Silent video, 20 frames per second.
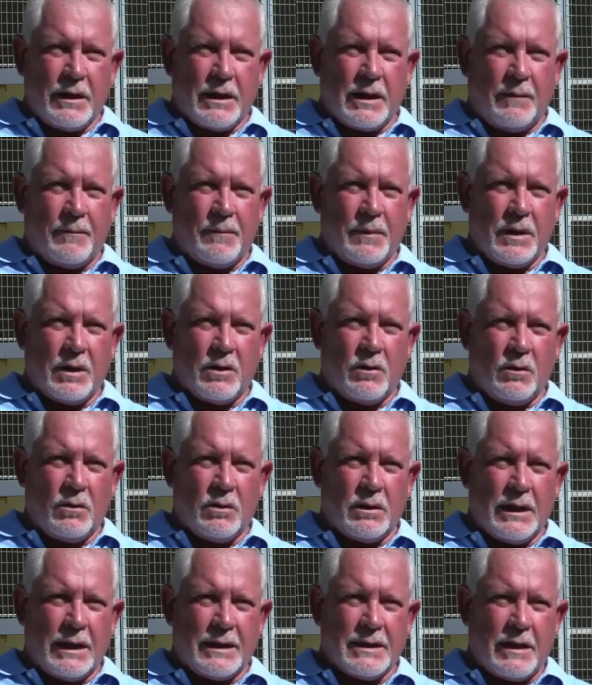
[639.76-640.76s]
company
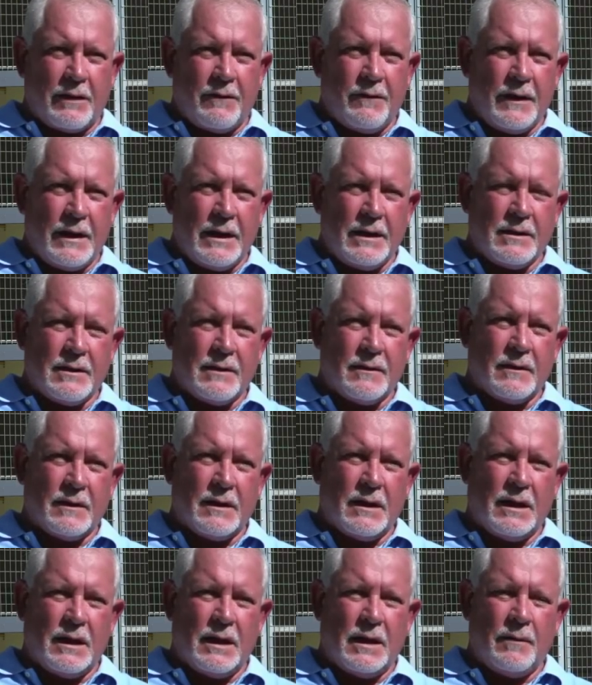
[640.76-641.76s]
called SA Feeds,
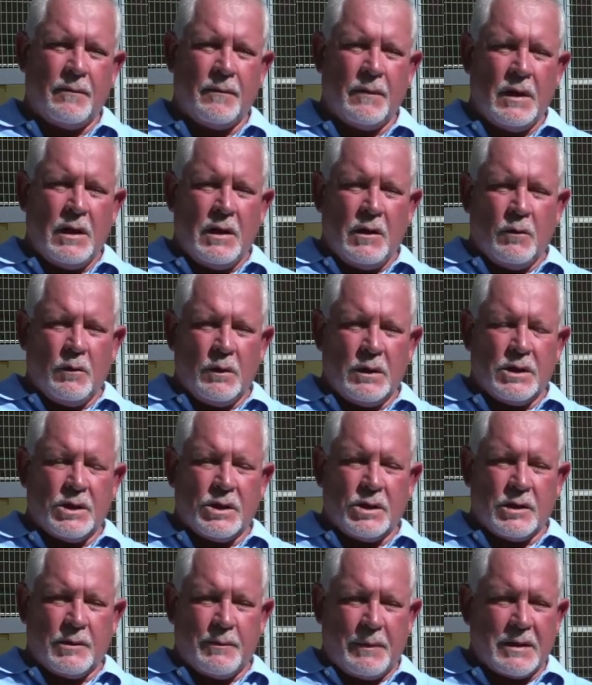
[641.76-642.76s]

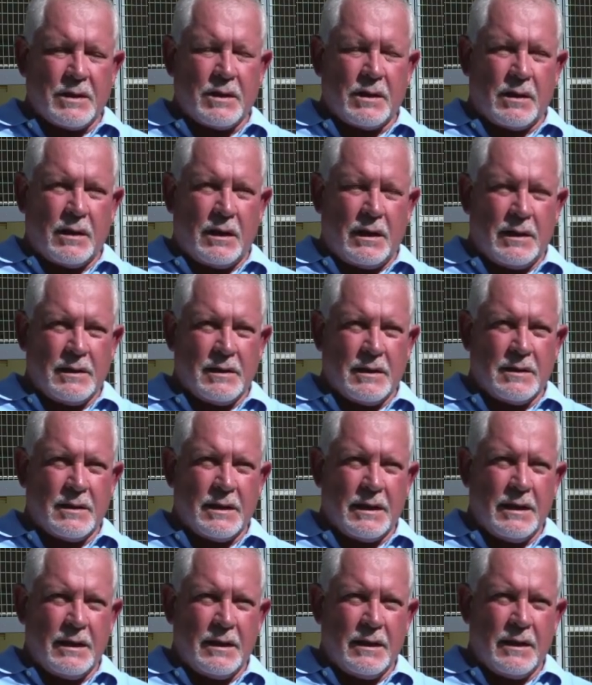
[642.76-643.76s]
which
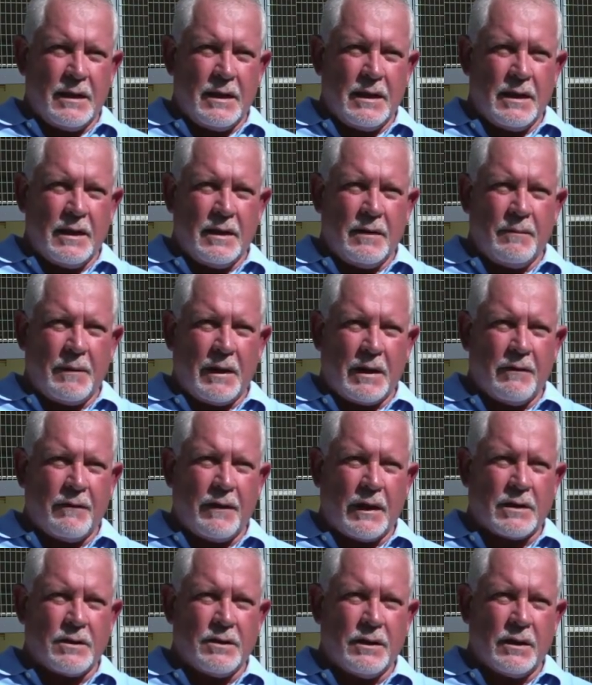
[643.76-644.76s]
specializes in the
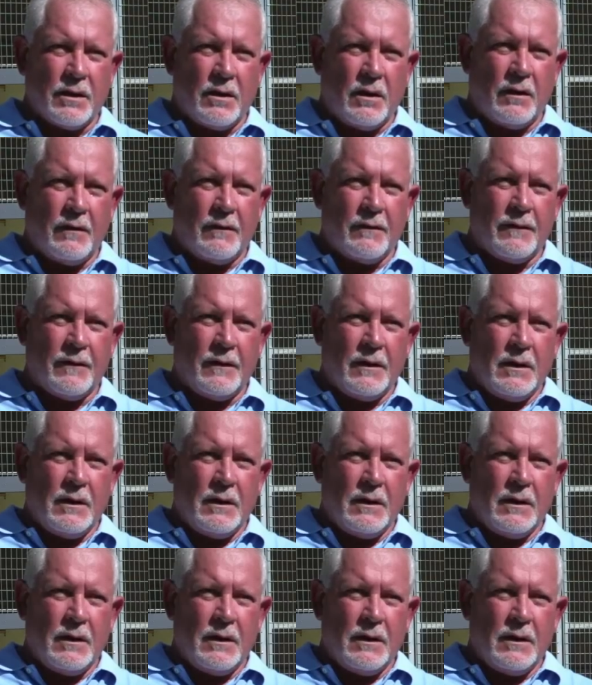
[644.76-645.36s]
manufacturing of